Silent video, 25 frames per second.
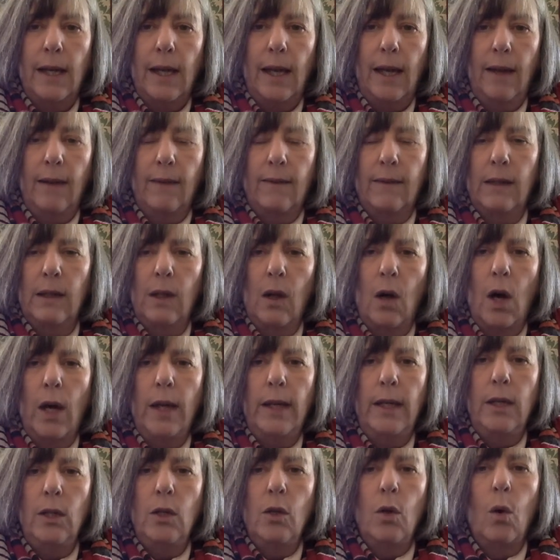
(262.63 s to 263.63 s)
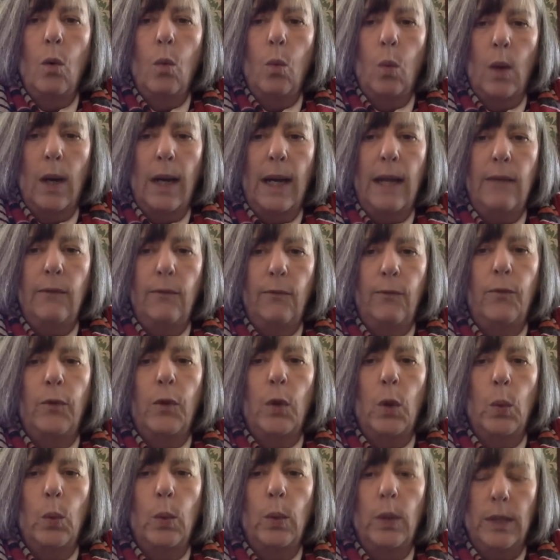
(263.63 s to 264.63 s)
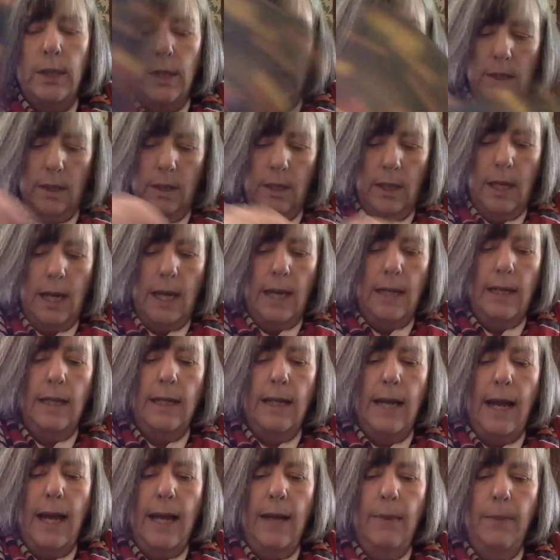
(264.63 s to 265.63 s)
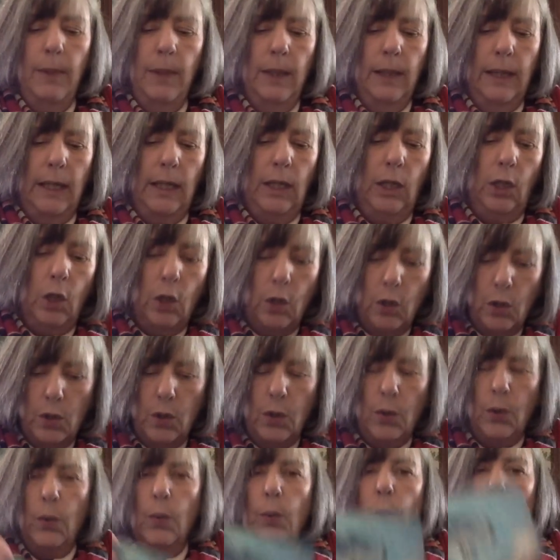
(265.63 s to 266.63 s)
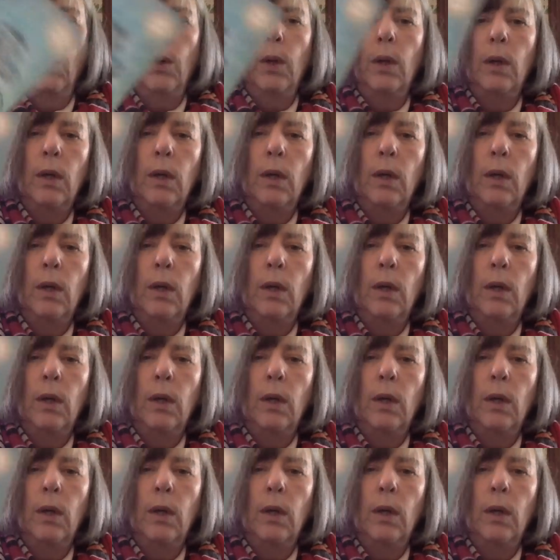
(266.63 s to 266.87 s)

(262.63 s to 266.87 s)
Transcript: is lighting your way forward and enabling you